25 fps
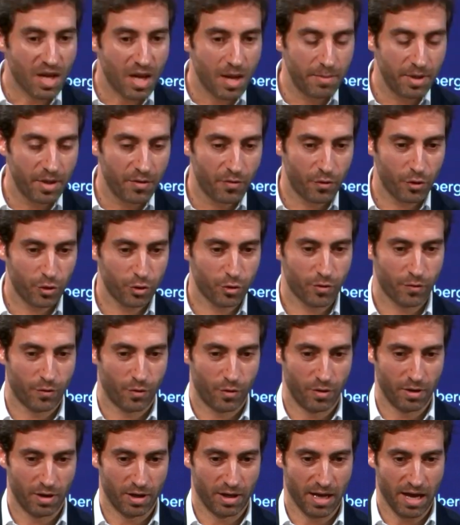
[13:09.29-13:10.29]
I mean, first of
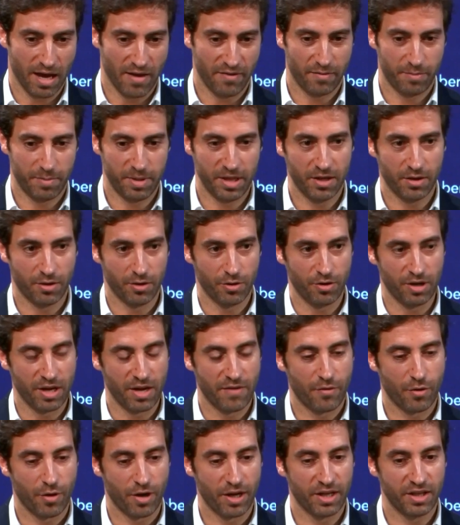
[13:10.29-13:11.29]
all, I've been a
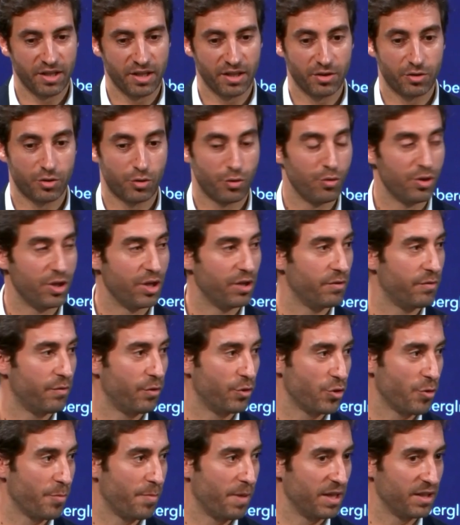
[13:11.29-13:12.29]
never-ending student
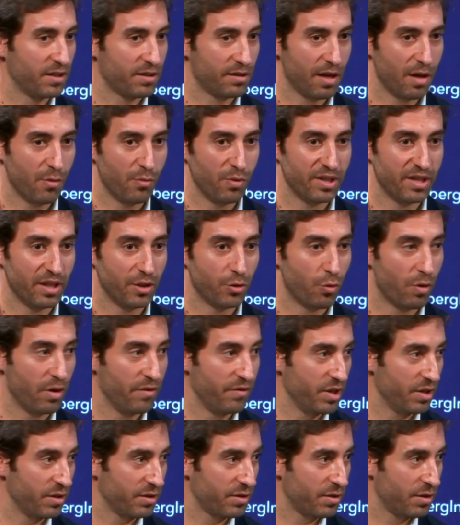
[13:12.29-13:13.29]
for the past, I would say,
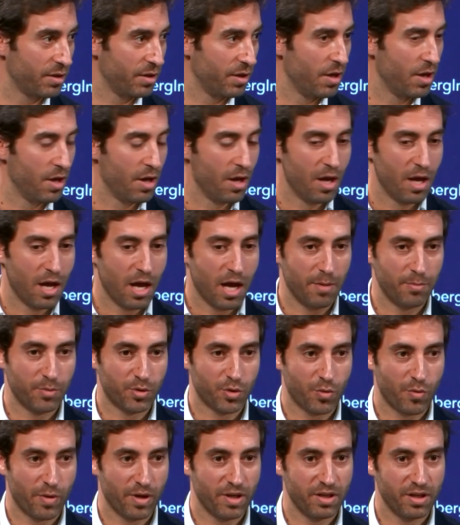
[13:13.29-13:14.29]
12 years. I'm
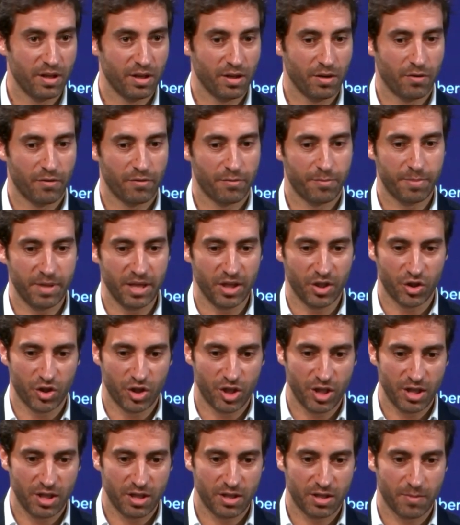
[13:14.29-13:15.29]
surrounding of
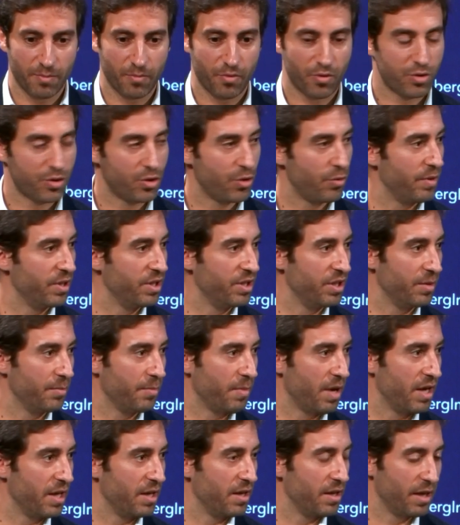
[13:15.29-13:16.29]
PhDs, I'm surrounding
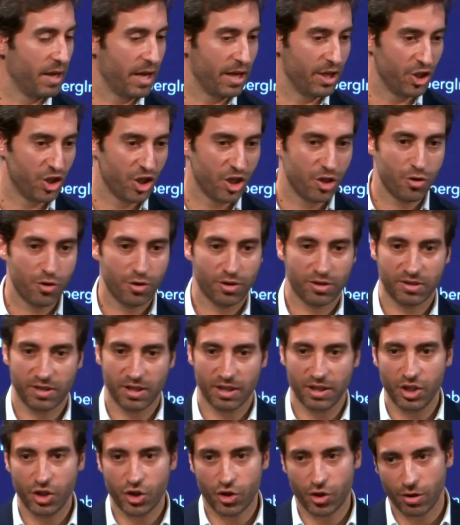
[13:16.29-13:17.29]
by engineers,
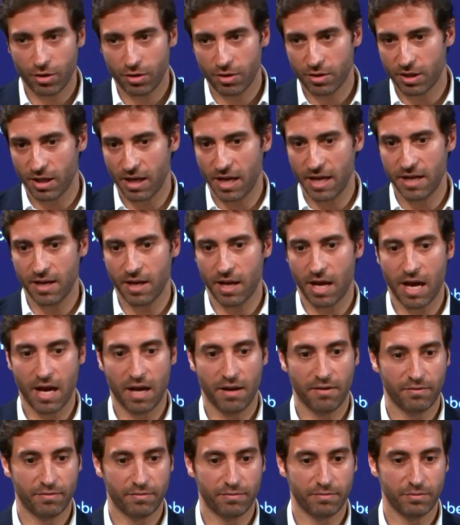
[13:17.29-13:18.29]
technicians, and I
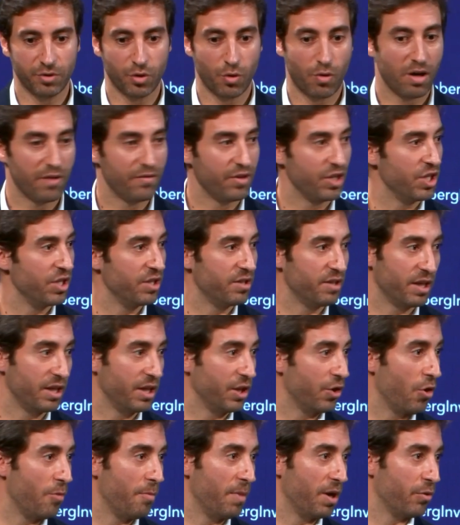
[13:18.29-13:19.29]
have, don't have any
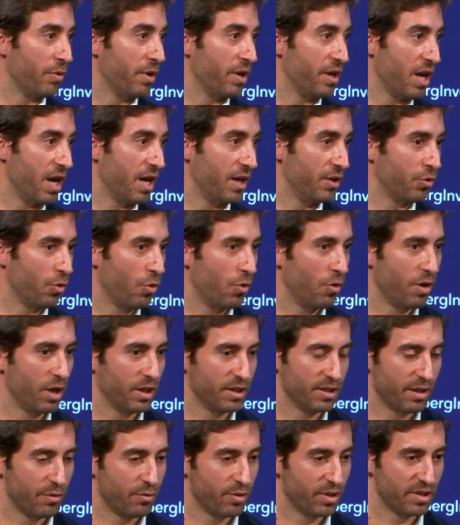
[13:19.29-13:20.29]
technical background at all.
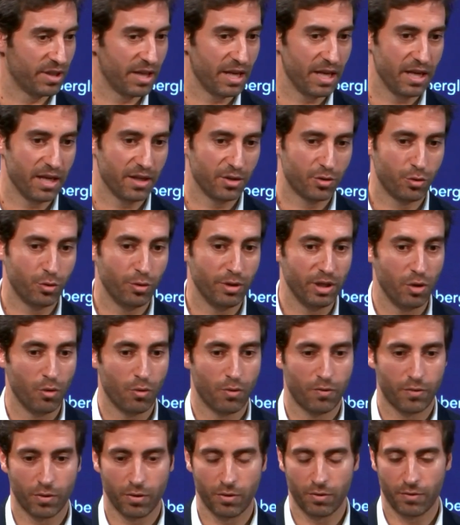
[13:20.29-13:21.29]
As I was saying, I studied
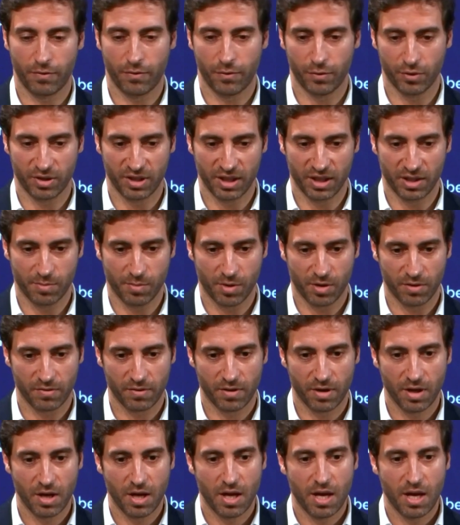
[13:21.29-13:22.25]
law for, for six months.